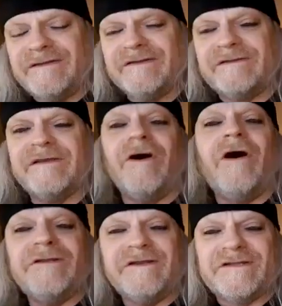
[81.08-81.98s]
the
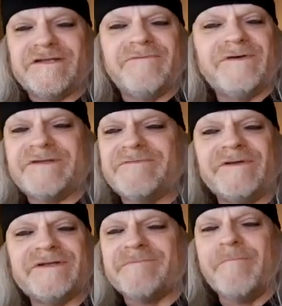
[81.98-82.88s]
audience was
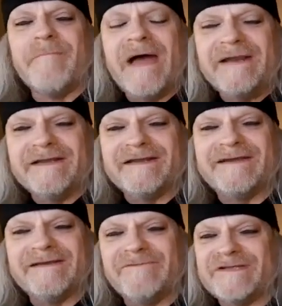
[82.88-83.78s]
manic. It was